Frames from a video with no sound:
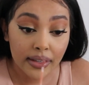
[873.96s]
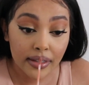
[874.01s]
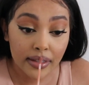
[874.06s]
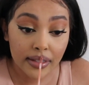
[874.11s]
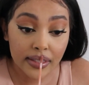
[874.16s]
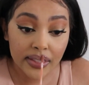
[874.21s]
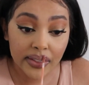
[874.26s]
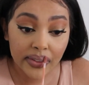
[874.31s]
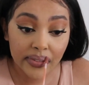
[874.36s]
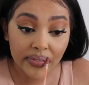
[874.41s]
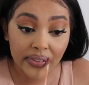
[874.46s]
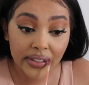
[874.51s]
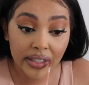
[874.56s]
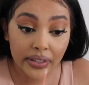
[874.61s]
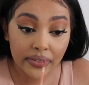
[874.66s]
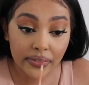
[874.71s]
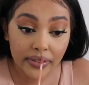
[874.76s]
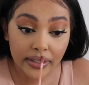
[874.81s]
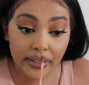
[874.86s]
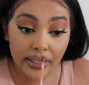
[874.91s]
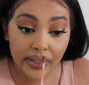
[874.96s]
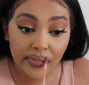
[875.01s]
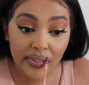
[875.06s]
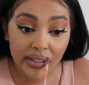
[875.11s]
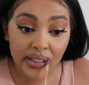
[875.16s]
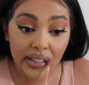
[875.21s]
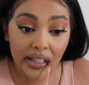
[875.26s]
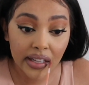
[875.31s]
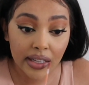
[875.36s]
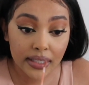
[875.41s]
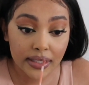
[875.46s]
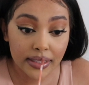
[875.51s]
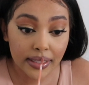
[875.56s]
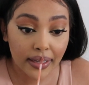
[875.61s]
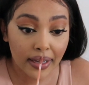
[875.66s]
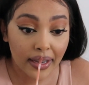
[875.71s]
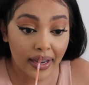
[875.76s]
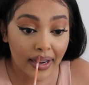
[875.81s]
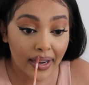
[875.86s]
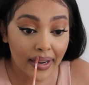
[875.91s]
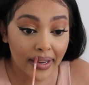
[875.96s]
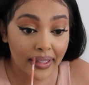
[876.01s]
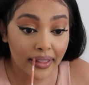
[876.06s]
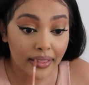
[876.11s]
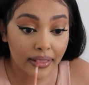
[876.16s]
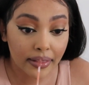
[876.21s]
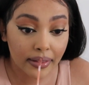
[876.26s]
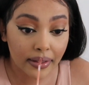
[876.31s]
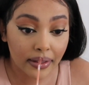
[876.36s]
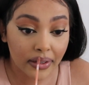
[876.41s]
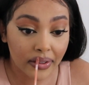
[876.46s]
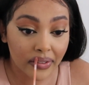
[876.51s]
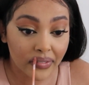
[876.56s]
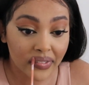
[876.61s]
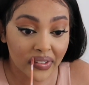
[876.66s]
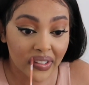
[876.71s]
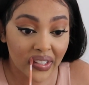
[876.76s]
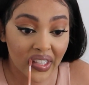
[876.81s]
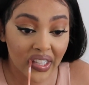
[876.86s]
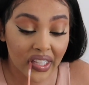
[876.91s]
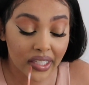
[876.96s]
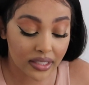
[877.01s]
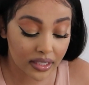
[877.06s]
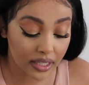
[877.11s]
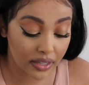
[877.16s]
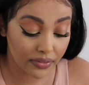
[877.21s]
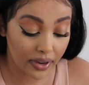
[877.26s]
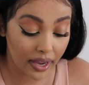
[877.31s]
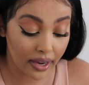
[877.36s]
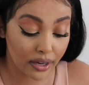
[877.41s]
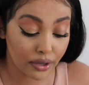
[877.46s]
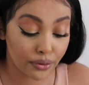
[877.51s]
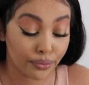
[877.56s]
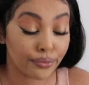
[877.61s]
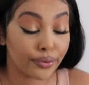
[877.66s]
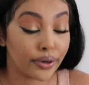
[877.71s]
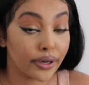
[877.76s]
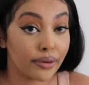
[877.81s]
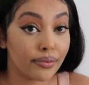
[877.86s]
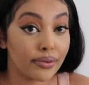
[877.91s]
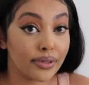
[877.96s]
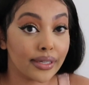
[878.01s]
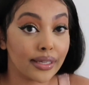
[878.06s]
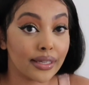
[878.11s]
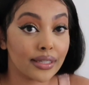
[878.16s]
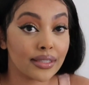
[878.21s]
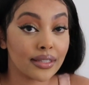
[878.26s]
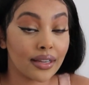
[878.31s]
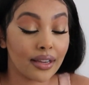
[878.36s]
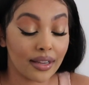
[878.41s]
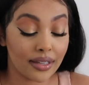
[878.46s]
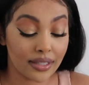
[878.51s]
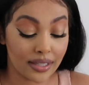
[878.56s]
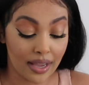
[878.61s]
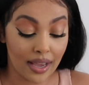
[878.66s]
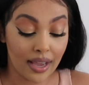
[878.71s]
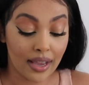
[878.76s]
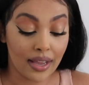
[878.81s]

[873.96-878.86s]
is the perfect type of gloss. Like, I love NYX. If I could work with NYX, guys,